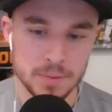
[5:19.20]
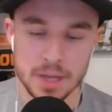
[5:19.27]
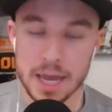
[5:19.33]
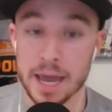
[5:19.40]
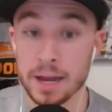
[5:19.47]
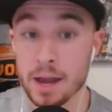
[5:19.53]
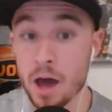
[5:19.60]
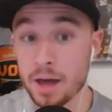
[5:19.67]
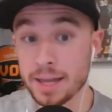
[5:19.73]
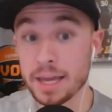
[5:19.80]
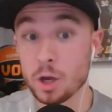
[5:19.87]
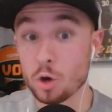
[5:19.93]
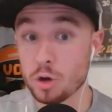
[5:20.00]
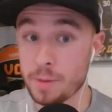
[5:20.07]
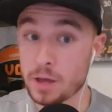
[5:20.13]
and not
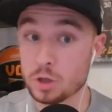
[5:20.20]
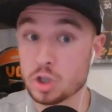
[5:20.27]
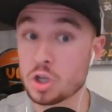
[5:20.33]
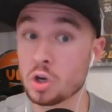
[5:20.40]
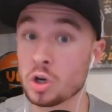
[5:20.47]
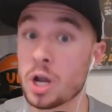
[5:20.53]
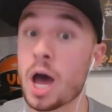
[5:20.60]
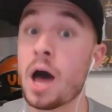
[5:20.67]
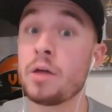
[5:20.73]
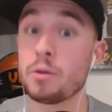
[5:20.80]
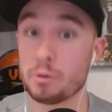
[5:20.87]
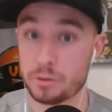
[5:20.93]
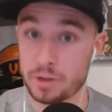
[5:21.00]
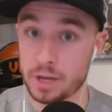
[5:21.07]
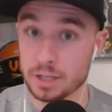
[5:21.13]
angered about certain other
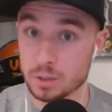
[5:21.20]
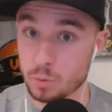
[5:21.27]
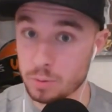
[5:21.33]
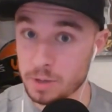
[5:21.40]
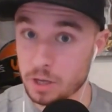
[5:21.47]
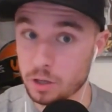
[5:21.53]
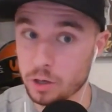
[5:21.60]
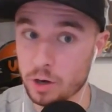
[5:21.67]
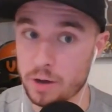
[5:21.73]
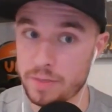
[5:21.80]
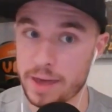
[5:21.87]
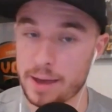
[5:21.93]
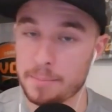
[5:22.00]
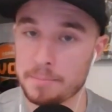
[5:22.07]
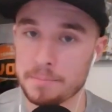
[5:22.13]
things. I want to be clear on
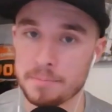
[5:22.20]
that.